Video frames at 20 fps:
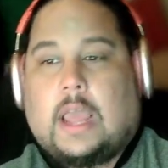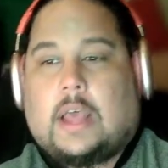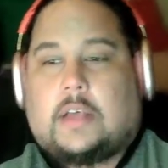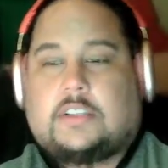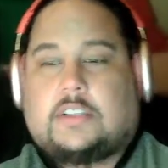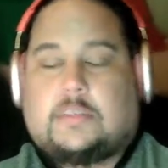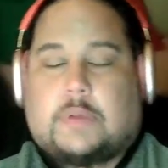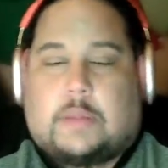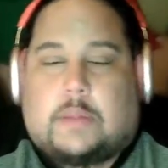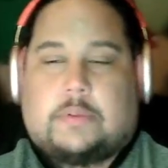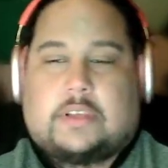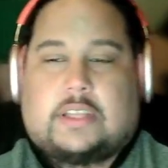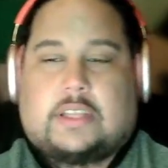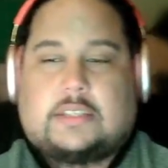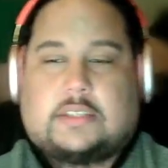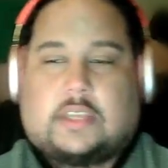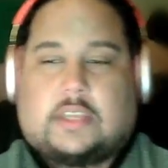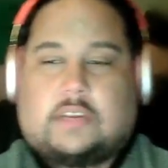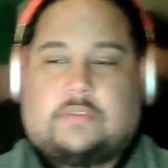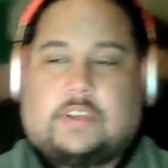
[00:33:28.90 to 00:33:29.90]
House
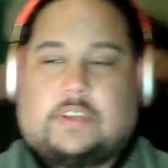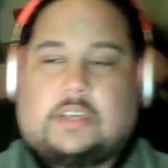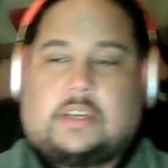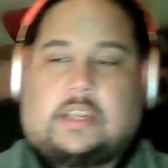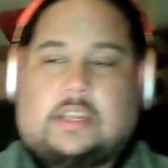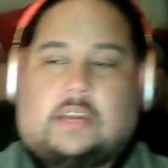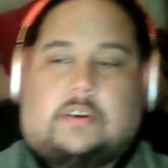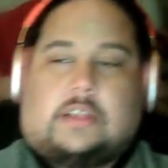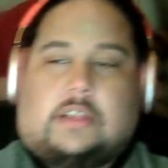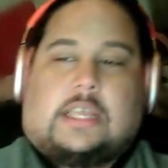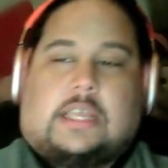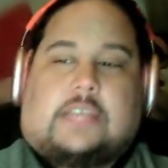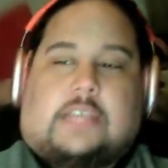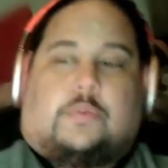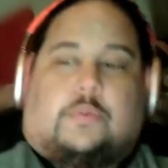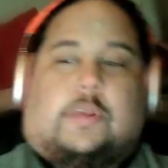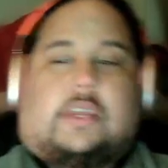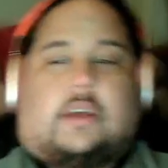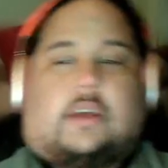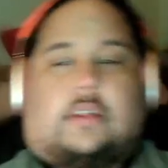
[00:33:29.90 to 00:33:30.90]
Republicans convened a hearing
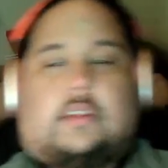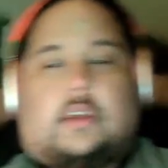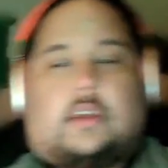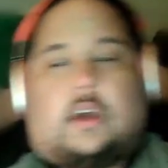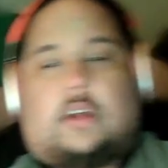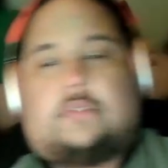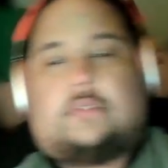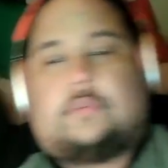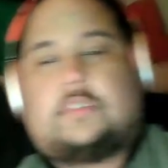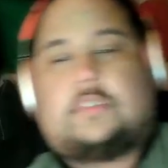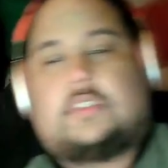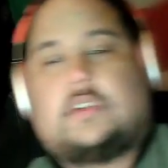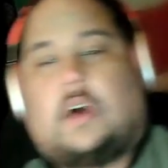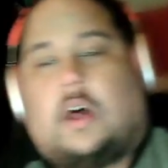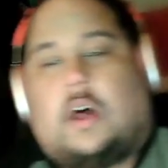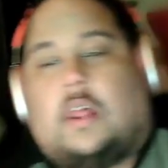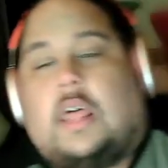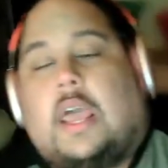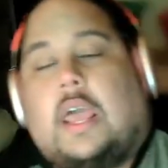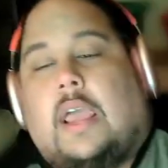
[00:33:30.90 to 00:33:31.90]
last week on the conference
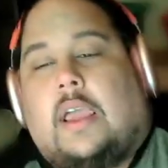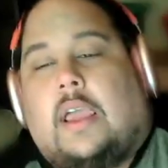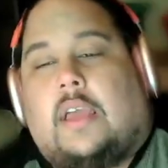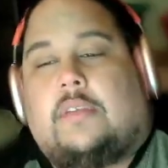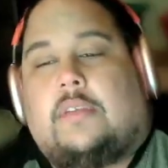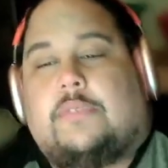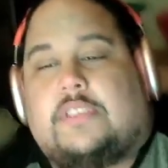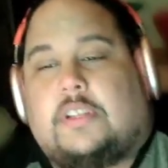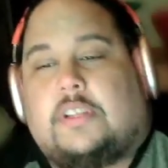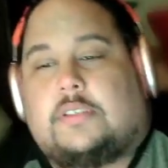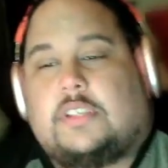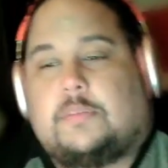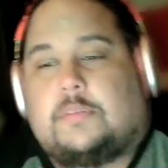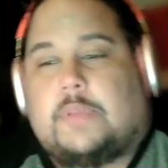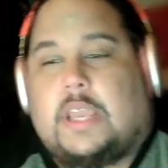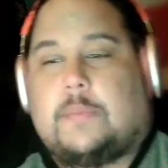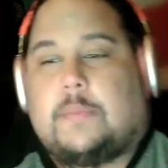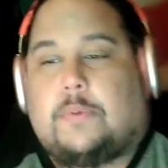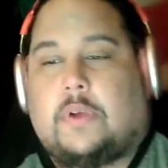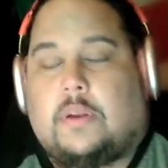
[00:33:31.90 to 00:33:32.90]
call and
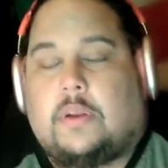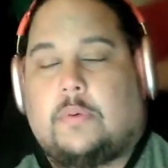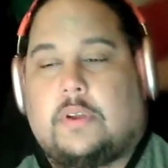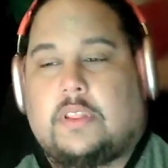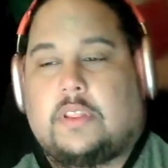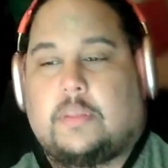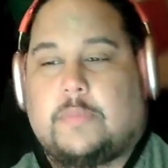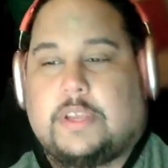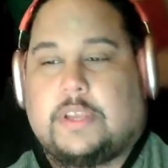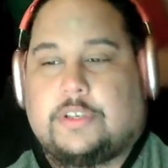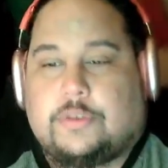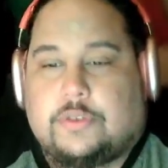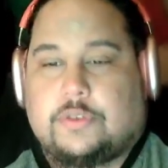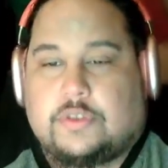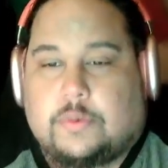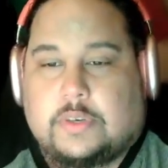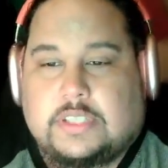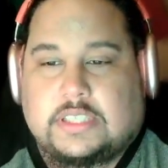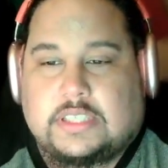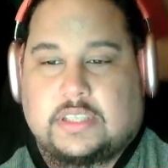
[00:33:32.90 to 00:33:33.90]
resulting paper, and one of the major
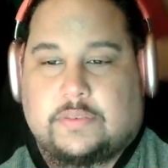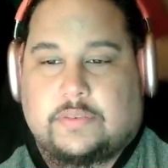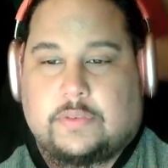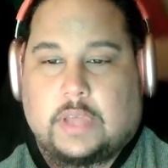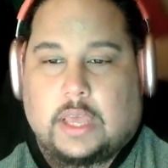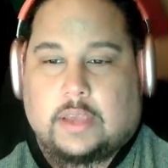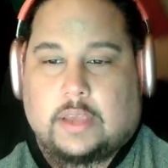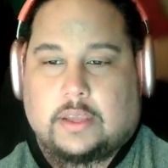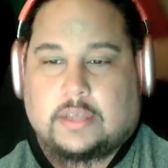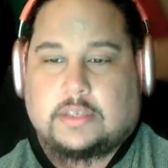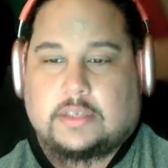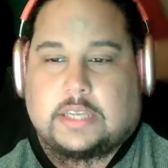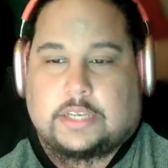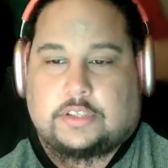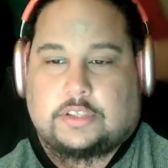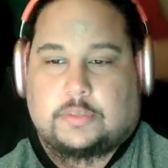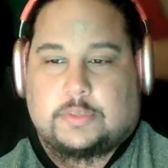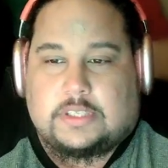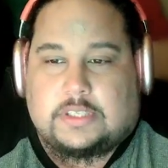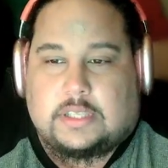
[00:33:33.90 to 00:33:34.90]
sources of
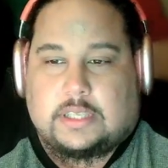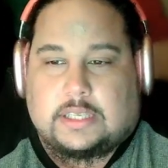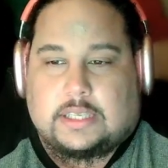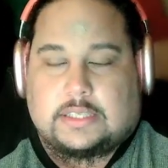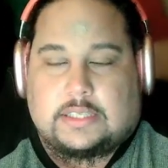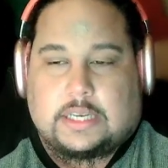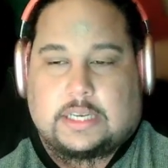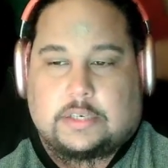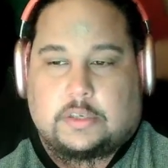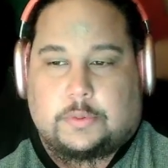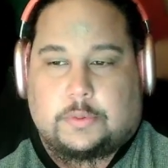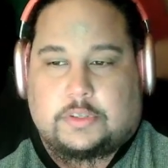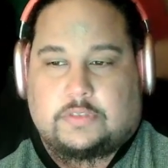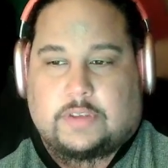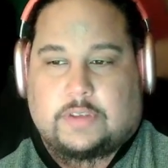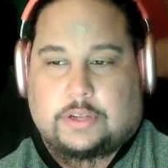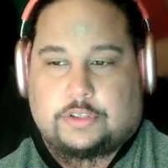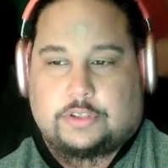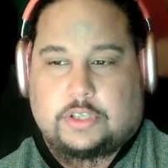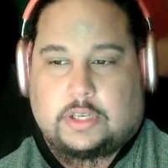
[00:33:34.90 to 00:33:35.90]
contention was the extent to
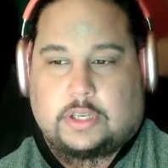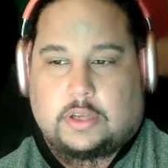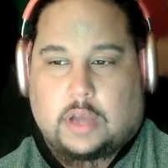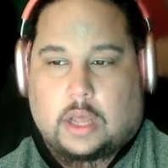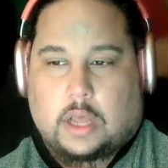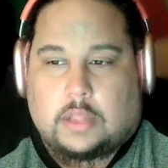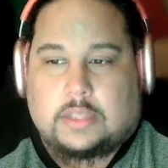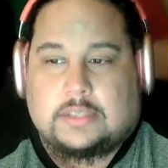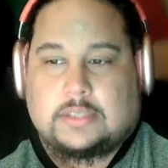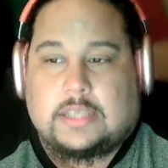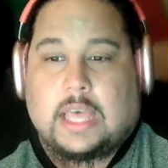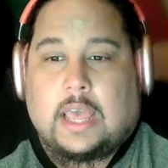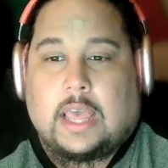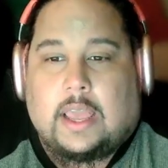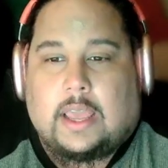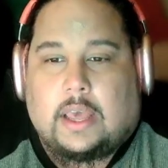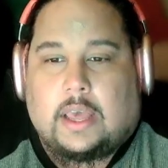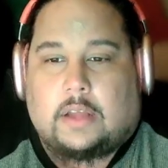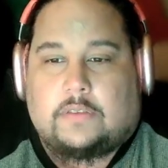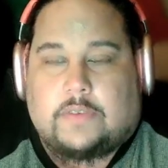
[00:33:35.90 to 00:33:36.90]
which Fauci and Collins
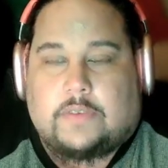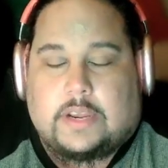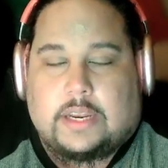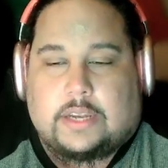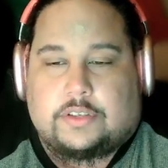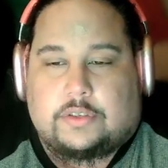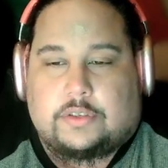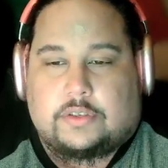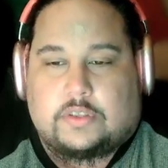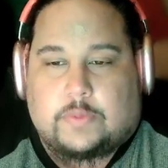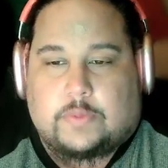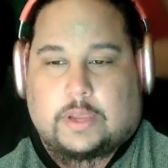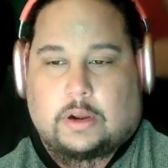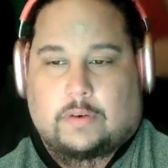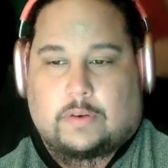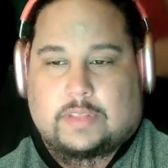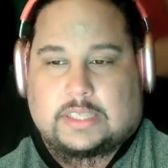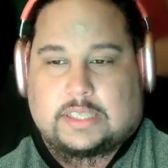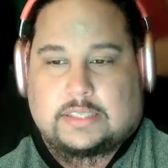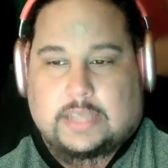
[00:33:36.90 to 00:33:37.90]
held financial
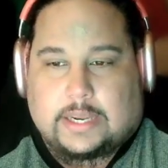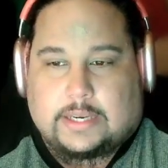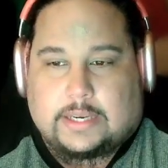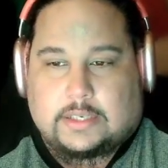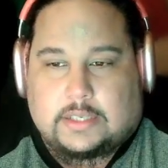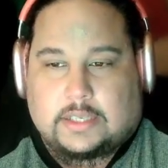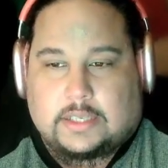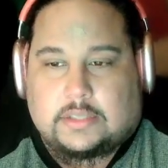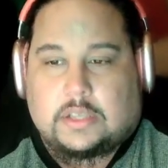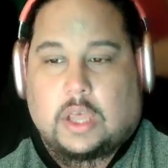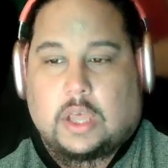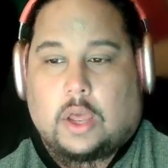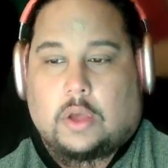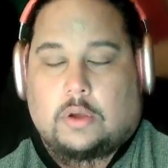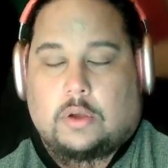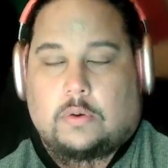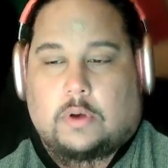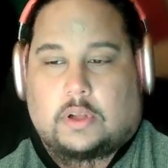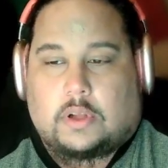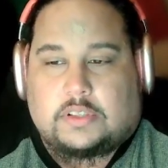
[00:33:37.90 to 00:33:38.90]
sway over the scientists,
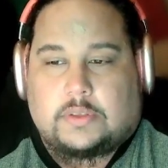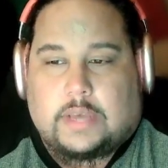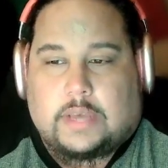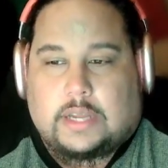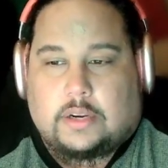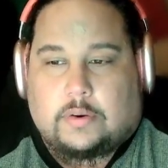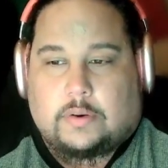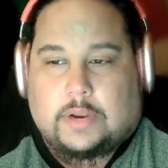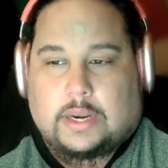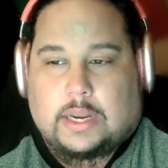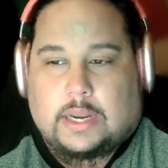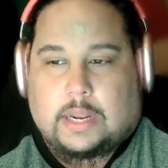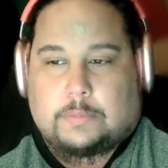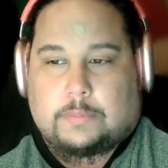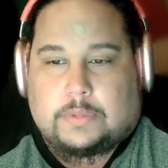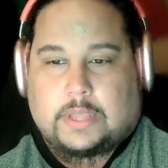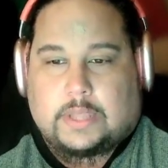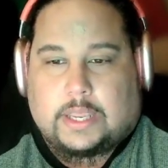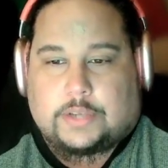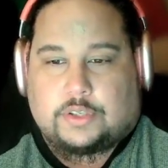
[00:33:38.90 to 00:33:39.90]
who also had a grant
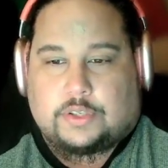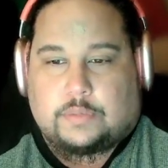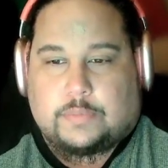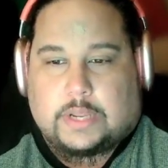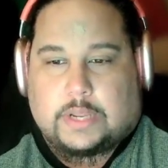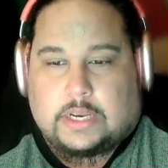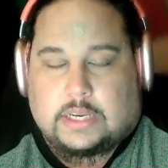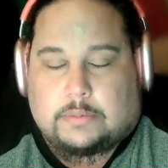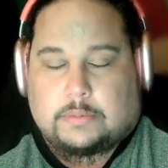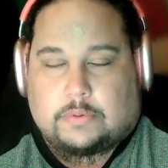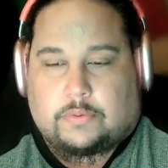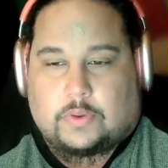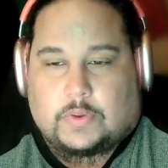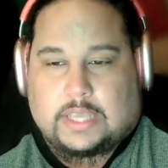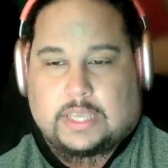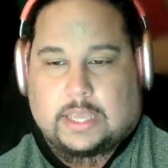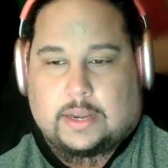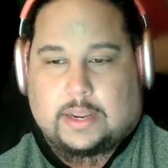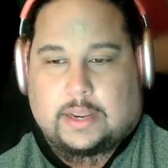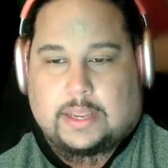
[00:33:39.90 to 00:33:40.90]
application pending
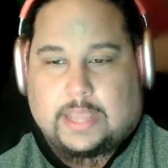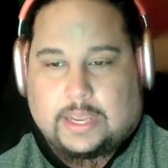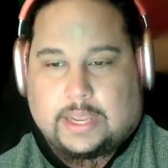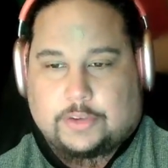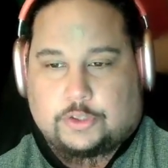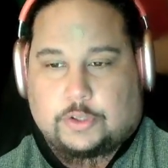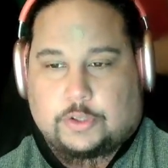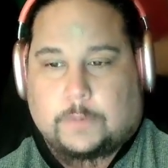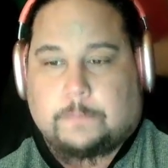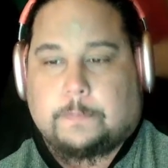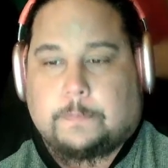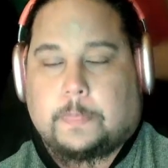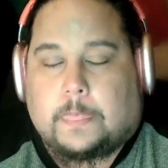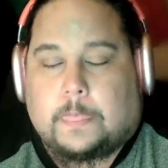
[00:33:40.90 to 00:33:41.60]
before the NIH.